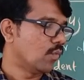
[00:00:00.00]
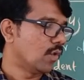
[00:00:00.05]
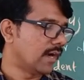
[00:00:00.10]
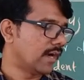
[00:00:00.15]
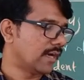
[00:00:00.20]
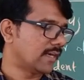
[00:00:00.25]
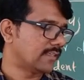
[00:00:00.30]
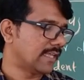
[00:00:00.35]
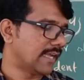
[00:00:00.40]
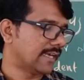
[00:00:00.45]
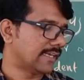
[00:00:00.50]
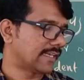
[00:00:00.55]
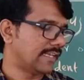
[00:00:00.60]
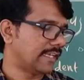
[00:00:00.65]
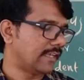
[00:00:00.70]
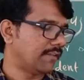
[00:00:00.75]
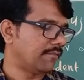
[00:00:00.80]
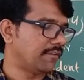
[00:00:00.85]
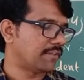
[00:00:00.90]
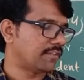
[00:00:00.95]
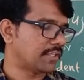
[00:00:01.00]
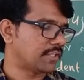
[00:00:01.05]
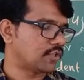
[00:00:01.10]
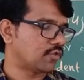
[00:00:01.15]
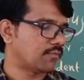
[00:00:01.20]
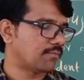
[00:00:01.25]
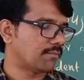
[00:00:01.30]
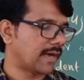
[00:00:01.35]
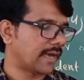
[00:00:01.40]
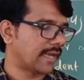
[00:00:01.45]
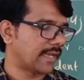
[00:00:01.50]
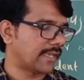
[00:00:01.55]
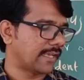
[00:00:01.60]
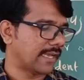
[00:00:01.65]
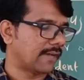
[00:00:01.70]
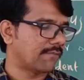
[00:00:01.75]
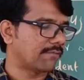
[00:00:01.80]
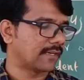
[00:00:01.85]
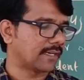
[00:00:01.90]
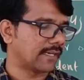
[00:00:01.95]
word that he wishes to buy
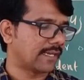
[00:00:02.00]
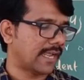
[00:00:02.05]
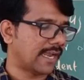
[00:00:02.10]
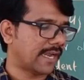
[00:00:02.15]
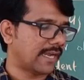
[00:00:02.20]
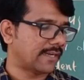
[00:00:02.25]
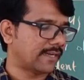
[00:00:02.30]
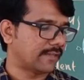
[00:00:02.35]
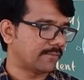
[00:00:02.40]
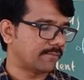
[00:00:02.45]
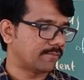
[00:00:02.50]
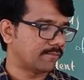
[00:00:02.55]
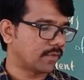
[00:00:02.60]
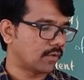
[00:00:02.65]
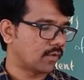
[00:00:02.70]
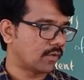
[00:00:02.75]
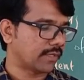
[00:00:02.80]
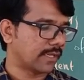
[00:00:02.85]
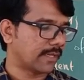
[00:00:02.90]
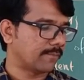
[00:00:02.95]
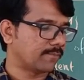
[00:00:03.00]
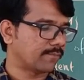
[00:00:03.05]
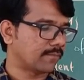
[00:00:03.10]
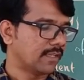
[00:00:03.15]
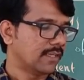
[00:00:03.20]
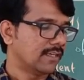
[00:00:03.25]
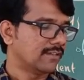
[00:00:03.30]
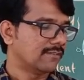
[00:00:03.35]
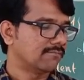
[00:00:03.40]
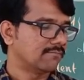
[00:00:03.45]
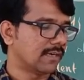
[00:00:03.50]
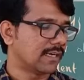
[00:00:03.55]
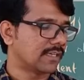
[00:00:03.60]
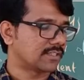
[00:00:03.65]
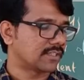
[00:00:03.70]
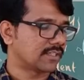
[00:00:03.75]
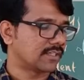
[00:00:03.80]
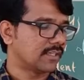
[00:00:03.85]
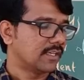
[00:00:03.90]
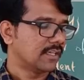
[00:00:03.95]
our land, okay,
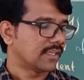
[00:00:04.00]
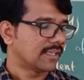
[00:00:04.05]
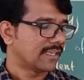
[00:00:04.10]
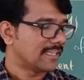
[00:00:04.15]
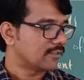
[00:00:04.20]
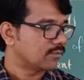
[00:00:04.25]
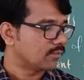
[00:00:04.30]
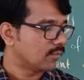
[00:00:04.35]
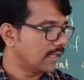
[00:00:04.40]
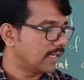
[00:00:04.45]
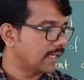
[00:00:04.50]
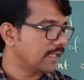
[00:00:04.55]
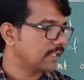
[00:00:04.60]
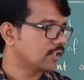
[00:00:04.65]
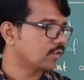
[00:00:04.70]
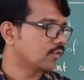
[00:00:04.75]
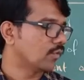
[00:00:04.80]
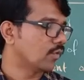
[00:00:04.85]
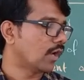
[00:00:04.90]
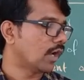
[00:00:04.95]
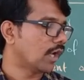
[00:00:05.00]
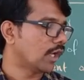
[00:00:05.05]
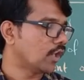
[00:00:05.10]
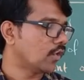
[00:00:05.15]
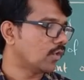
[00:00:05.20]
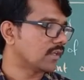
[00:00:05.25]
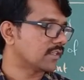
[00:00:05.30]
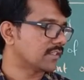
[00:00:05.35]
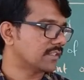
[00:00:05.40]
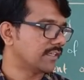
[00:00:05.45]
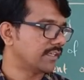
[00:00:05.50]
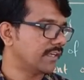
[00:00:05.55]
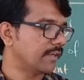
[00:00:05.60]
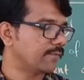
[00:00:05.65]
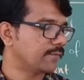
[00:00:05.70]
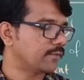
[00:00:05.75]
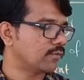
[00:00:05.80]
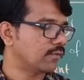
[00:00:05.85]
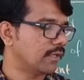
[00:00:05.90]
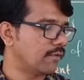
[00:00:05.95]
but he is willing to allow us
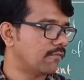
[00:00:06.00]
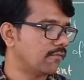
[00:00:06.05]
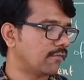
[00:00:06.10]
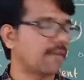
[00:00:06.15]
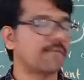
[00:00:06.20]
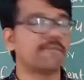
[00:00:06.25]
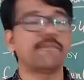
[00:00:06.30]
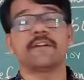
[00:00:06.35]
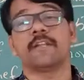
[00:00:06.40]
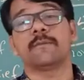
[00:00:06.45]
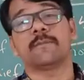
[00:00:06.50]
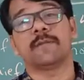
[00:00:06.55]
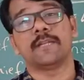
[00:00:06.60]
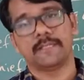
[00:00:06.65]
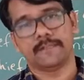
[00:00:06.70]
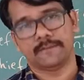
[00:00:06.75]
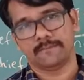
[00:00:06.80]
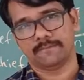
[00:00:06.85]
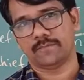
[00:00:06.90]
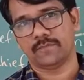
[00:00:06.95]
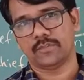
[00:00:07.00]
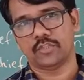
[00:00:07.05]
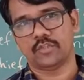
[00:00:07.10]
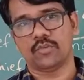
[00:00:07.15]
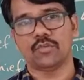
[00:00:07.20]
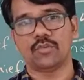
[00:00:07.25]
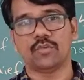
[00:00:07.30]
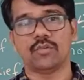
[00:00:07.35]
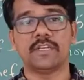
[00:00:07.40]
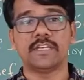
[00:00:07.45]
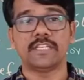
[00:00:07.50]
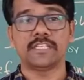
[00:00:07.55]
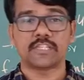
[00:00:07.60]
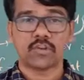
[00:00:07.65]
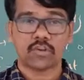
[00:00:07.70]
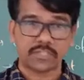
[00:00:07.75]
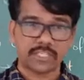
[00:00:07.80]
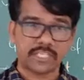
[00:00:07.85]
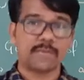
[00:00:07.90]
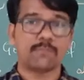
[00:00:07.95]
enough to live comfortably. So he is
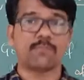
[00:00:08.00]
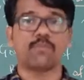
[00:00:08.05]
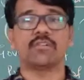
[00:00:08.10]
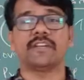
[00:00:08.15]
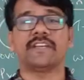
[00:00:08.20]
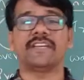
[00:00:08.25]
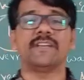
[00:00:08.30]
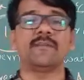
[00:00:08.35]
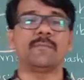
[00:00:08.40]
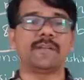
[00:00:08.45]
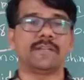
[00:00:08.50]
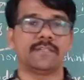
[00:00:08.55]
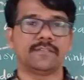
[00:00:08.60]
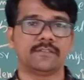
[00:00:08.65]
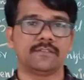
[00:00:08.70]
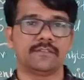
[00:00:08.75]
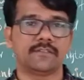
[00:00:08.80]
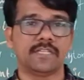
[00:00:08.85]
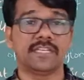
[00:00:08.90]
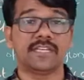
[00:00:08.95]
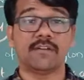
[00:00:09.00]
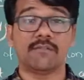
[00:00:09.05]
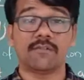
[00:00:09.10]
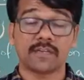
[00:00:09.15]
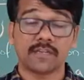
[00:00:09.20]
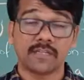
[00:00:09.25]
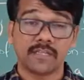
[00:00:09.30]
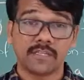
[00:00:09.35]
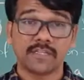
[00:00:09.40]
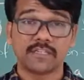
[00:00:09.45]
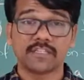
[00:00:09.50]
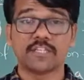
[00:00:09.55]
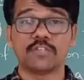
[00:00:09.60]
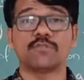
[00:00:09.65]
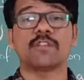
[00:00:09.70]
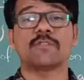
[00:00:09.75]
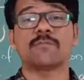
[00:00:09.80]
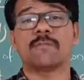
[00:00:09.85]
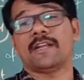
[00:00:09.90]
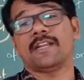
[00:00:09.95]
talking about agreement. Ega avan
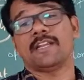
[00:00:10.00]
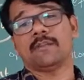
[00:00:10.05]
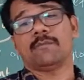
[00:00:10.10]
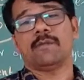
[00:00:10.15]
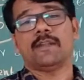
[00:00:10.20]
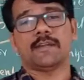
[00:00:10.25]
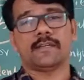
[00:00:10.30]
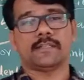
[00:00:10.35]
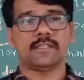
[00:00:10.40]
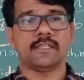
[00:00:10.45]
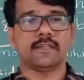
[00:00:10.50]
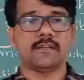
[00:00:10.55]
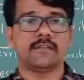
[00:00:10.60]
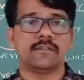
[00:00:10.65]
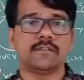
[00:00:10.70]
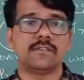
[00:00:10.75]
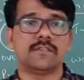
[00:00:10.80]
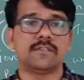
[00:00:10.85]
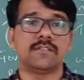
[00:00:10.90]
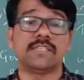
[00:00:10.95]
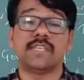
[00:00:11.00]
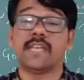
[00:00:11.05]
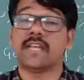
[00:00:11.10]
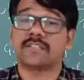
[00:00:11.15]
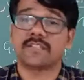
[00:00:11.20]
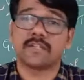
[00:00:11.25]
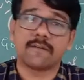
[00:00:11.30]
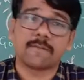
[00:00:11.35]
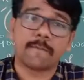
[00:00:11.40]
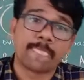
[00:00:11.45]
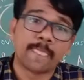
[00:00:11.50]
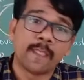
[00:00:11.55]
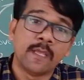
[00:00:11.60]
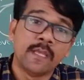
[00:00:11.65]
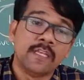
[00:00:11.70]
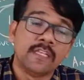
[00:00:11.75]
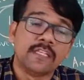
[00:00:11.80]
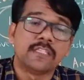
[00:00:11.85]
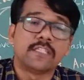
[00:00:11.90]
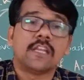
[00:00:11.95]
nijavad matrix barakata
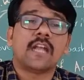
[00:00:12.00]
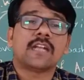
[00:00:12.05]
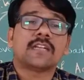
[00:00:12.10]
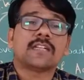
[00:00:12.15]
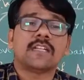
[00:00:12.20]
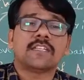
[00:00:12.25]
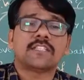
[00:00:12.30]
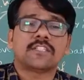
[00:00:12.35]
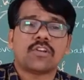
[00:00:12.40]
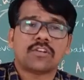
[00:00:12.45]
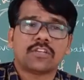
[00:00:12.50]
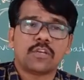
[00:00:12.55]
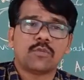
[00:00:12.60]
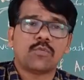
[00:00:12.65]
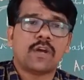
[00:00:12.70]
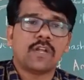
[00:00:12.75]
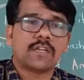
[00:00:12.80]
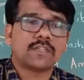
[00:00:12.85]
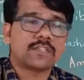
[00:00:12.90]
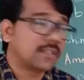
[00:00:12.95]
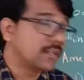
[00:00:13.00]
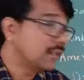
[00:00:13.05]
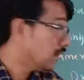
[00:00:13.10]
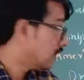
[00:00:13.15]
Seattle is talking what?